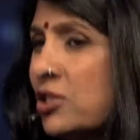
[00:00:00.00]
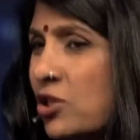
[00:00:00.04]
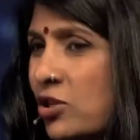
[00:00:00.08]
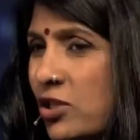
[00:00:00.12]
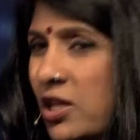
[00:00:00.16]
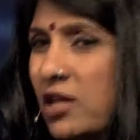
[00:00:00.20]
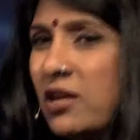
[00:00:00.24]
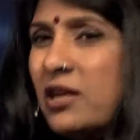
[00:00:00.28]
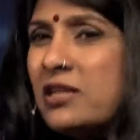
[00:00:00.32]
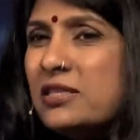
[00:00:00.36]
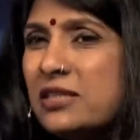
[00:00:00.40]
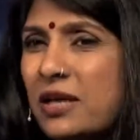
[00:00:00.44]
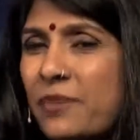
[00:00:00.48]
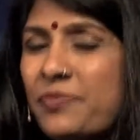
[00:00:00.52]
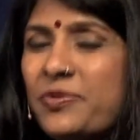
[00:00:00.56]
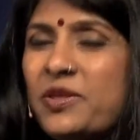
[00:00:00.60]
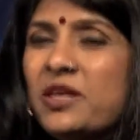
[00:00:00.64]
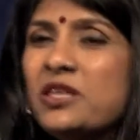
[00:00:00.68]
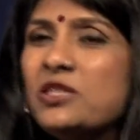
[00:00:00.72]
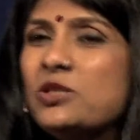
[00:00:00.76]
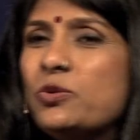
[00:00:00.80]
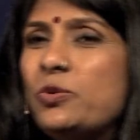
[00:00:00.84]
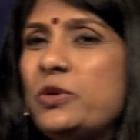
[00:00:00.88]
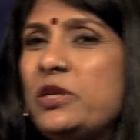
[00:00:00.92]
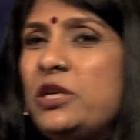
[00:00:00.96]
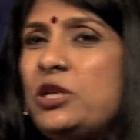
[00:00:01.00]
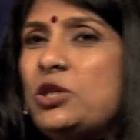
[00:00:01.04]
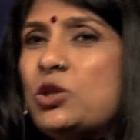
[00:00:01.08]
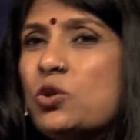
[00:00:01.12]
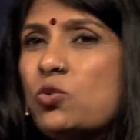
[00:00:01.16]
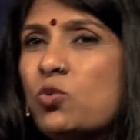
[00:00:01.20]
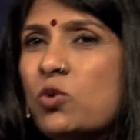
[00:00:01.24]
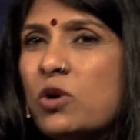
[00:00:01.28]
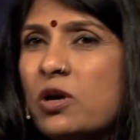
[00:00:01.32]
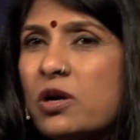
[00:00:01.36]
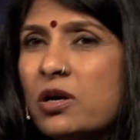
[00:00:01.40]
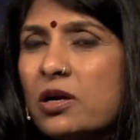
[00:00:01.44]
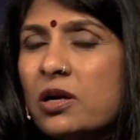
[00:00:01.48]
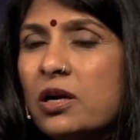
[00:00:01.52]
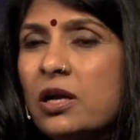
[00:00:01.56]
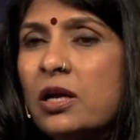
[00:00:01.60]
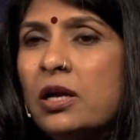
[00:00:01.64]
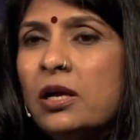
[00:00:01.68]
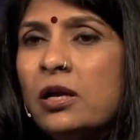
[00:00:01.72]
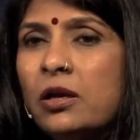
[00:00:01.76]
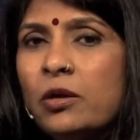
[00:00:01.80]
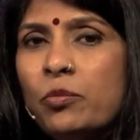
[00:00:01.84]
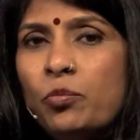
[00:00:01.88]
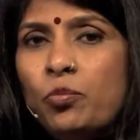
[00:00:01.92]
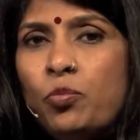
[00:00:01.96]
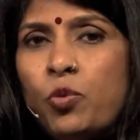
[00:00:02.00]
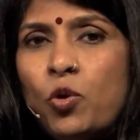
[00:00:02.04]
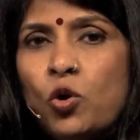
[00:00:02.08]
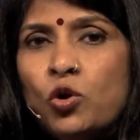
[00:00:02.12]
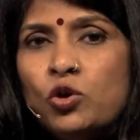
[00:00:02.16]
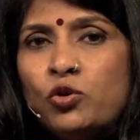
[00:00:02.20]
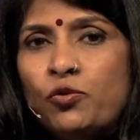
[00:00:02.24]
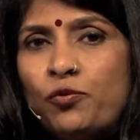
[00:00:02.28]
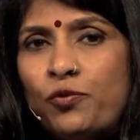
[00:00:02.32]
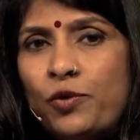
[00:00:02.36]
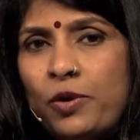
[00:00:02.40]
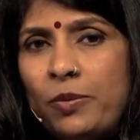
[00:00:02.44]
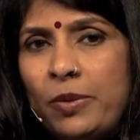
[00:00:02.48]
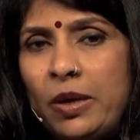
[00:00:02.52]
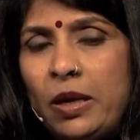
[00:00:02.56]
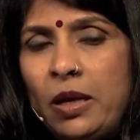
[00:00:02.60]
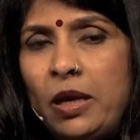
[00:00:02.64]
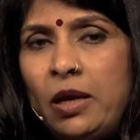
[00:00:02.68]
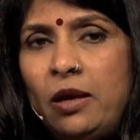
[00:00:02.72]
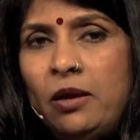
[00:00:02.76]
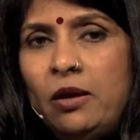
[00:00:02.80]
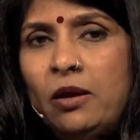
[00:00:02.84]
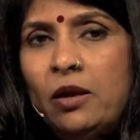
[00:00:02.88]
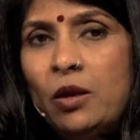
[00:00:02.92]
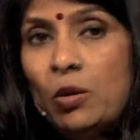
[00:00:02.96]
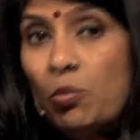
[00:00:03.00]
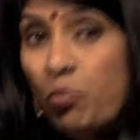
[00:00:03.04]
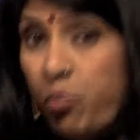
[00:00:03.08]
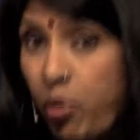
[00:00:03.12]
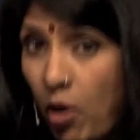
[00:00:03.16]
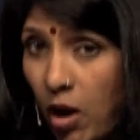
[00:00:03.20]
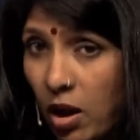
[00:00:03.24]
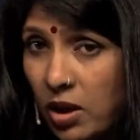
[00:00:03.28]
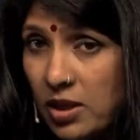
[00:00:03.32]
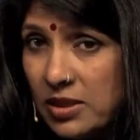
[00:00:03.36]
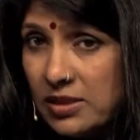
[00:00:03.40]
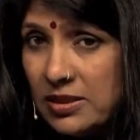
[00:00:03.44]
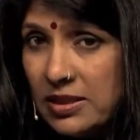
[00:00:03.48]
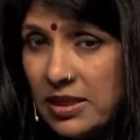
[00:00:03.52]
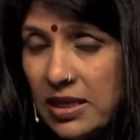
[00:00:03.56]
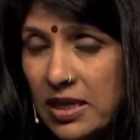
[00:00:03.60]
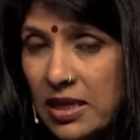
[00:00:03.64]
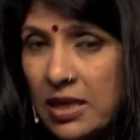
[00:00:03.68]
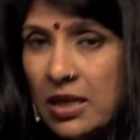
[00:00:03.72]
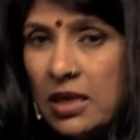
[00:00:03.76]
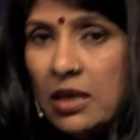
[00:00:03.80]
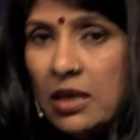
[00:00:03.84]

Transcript: So there are some things we need to work both from a policy,